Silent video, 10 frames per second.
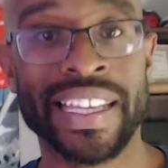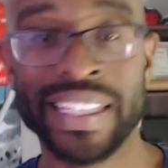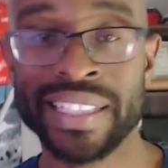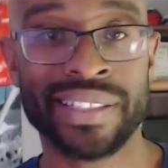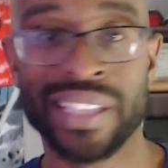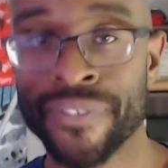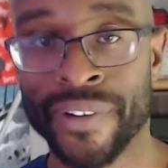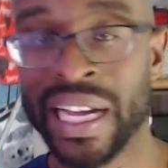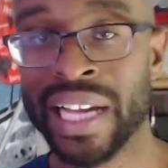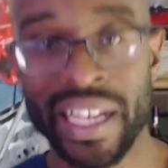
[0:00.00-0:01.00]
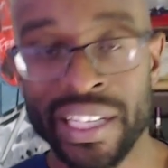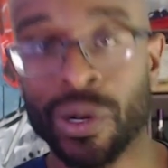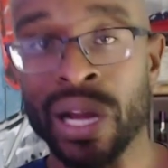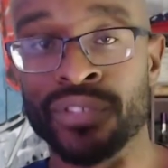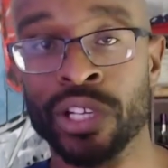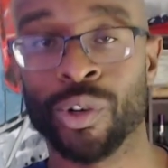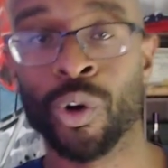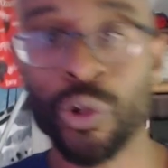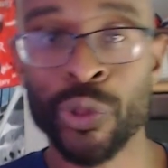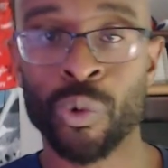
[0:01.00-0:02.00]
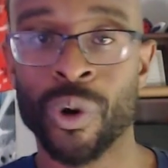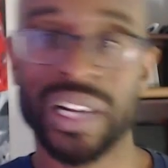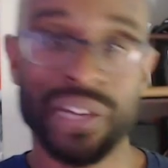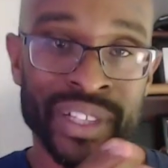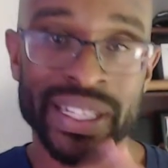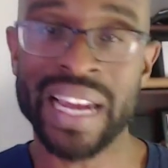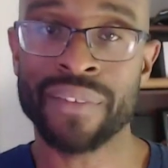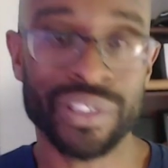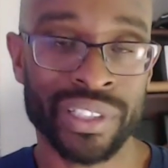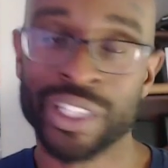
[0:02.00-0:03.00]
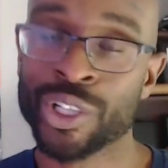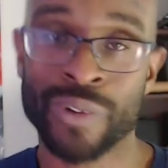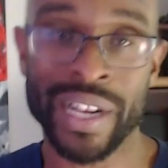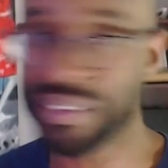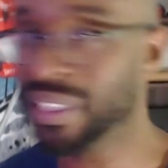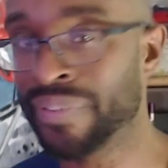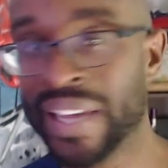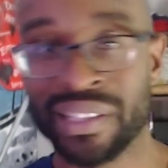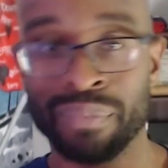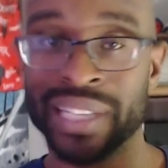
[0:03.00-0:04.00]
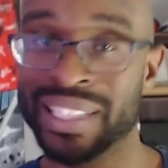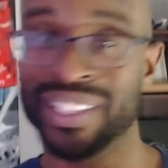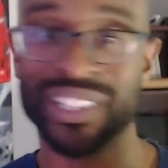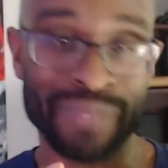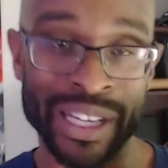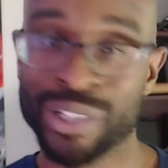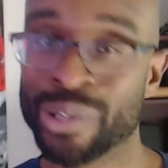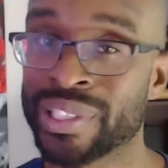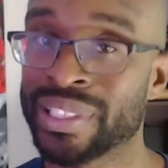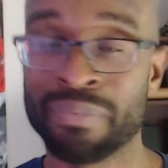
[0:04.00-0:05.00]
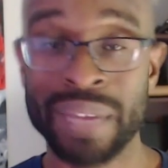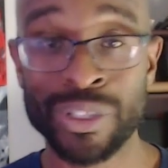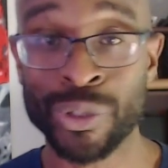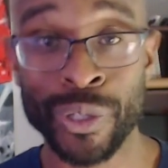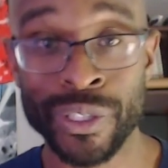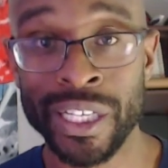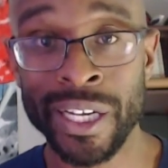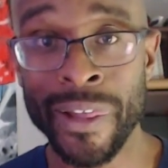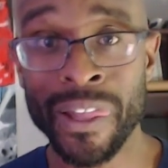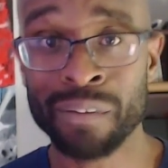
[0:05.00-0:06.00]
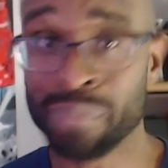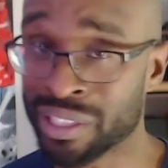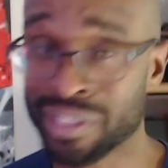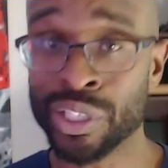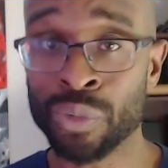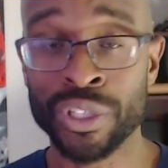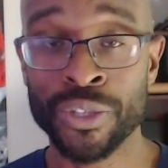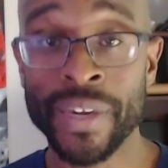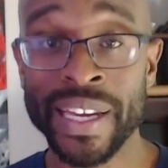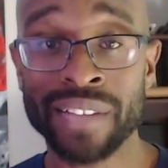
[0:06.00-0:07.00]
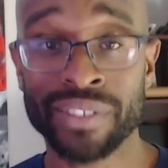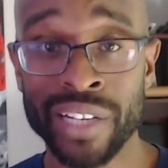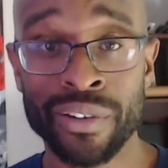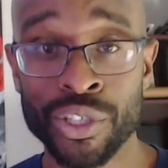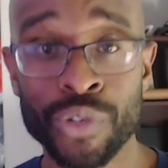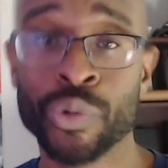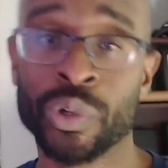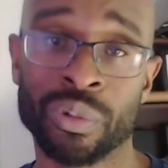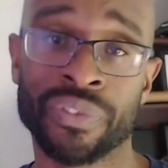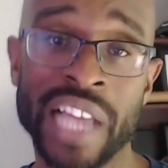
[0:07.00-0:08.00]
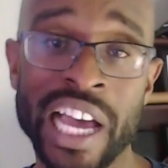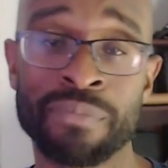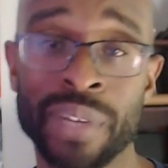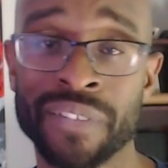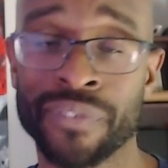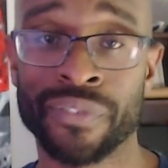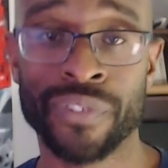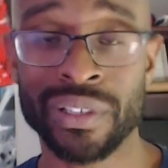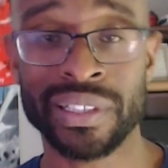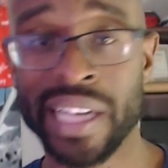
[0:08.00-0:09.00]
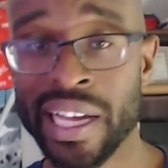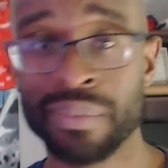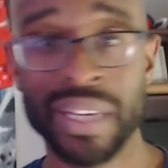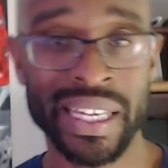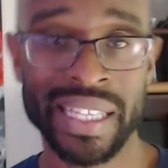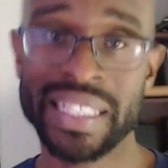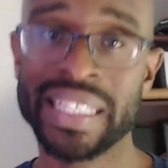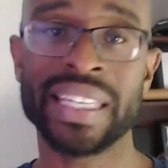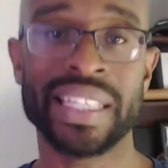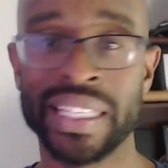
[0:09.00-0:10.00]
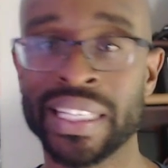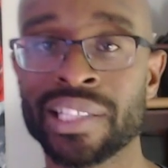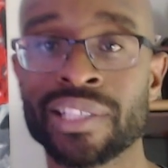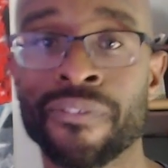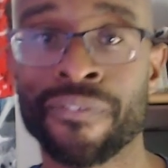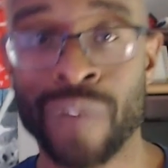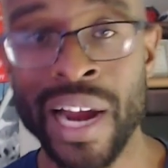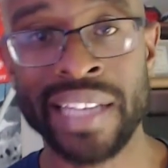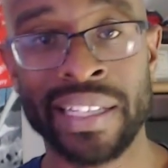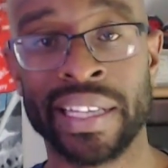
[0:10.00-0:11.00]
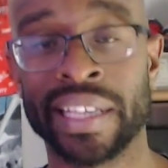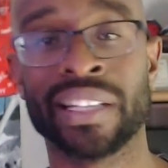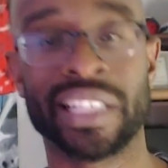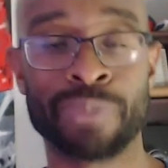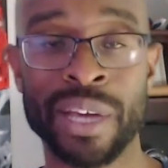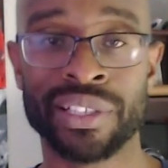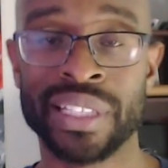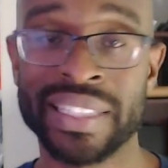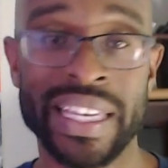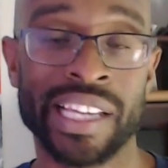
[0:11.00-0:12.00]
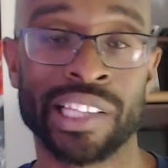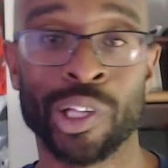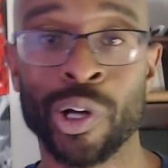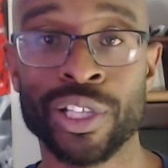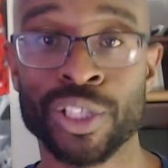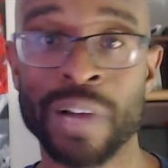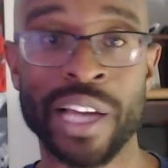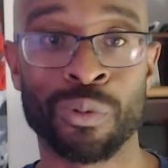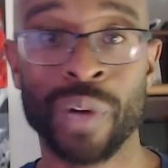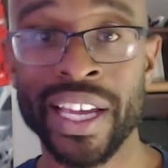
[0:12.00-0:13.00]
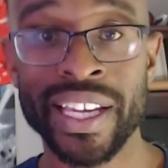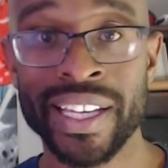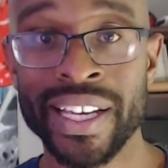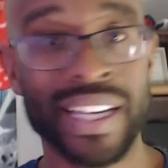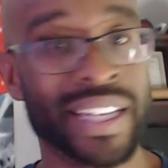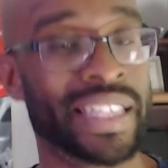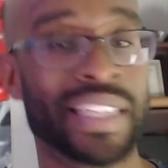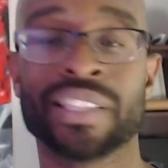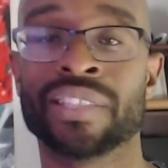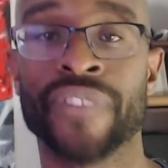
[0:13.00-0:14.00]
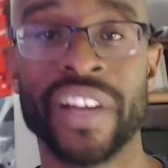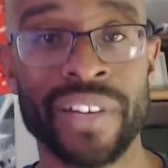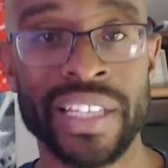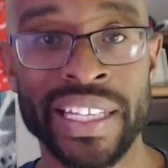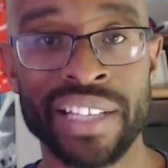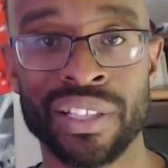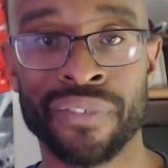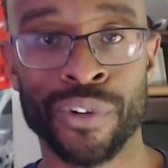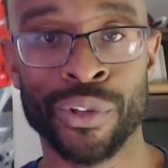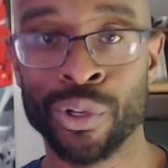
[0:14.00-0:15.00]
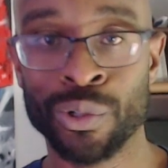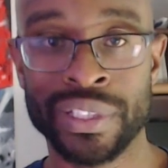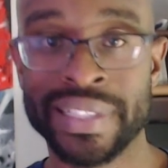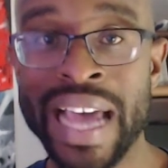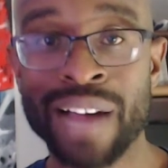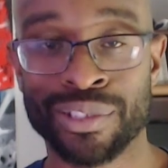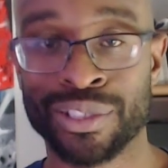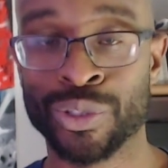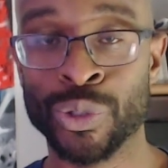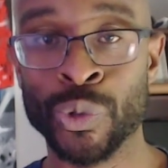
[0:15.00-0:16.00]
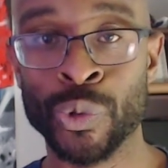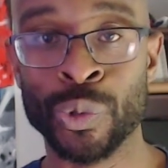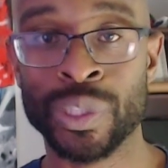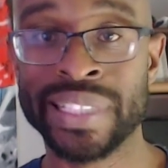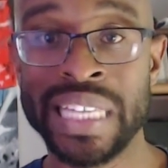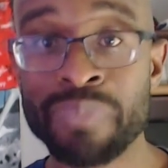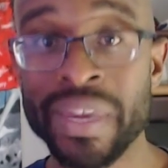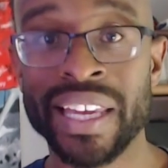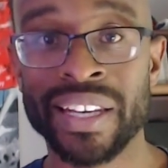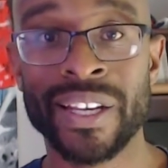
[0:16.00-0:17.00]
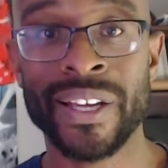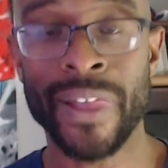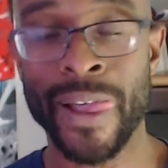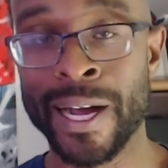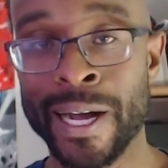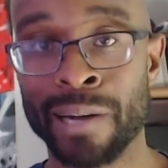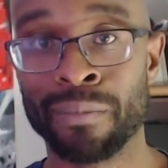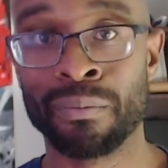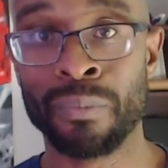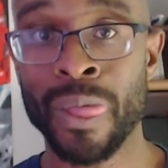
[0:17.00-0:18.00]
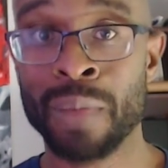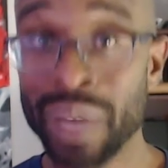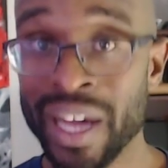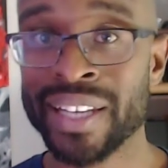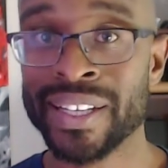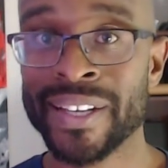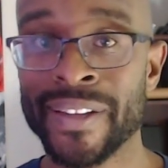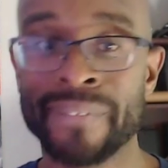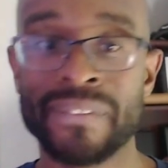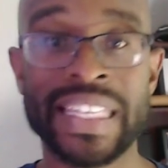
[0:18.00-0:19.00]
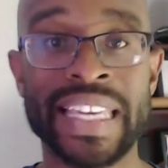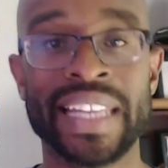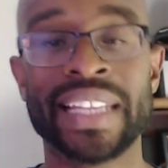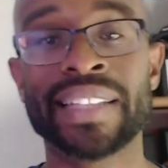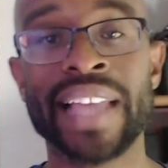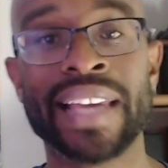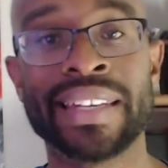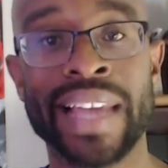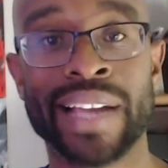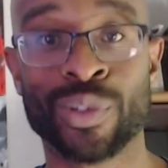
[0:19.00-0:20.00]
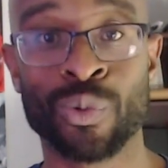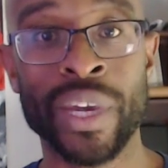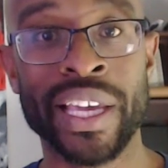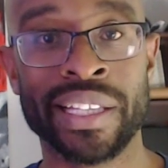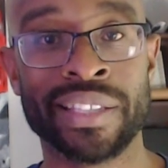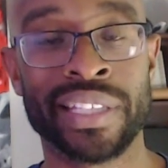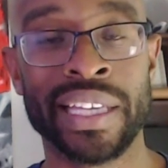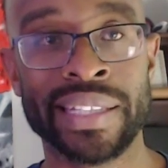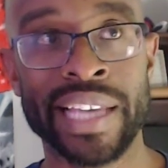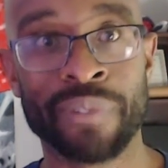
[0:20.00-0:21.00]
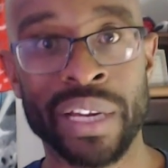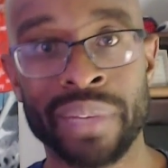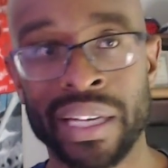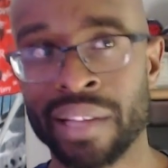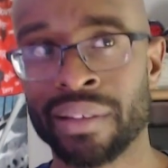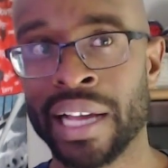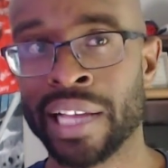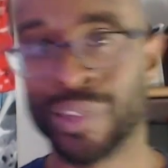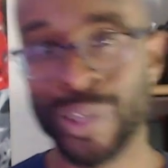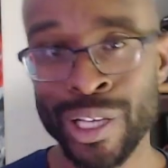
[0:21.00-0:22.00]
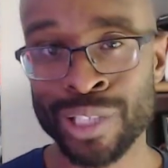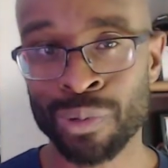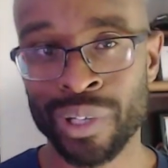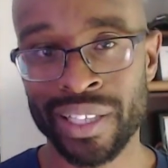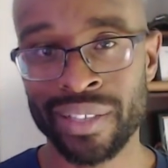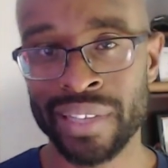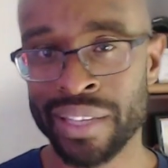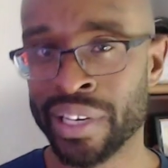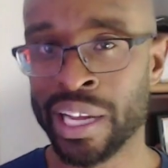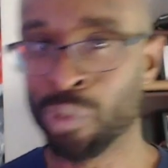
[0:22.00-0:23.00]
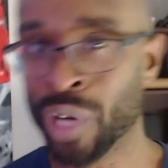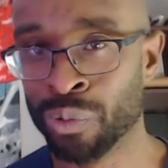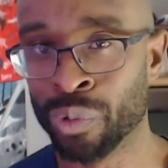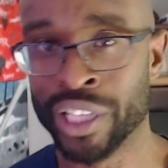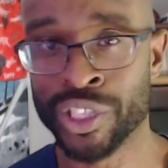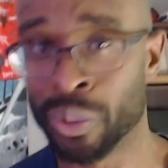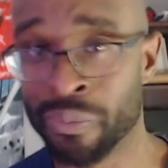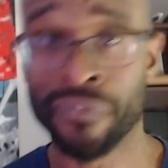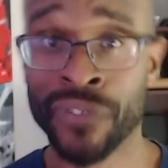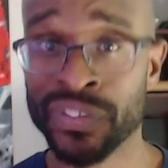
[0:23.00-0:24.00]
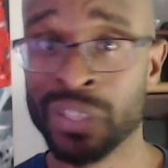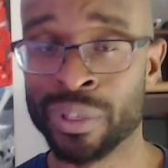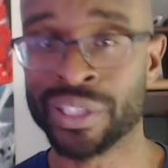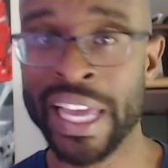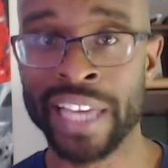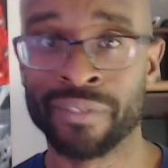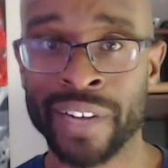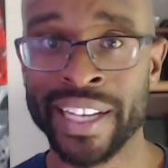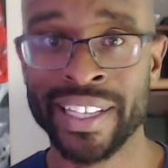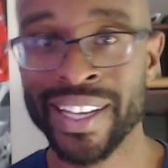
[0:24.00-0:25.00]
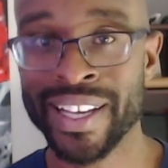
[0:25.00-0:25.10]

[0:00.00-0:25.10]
It is different. I've done all the work. I've done everything correctly. I've had the blessing of my coaches and mentors. But still, when you get out there and you do it with live money for the first time, it is frightening. And especially to take a loss right away, it is very easy for those doubts to seep in. But getting that next win and seeing that, wait a minute, I lost one and then I won one, so I'm 50%, right?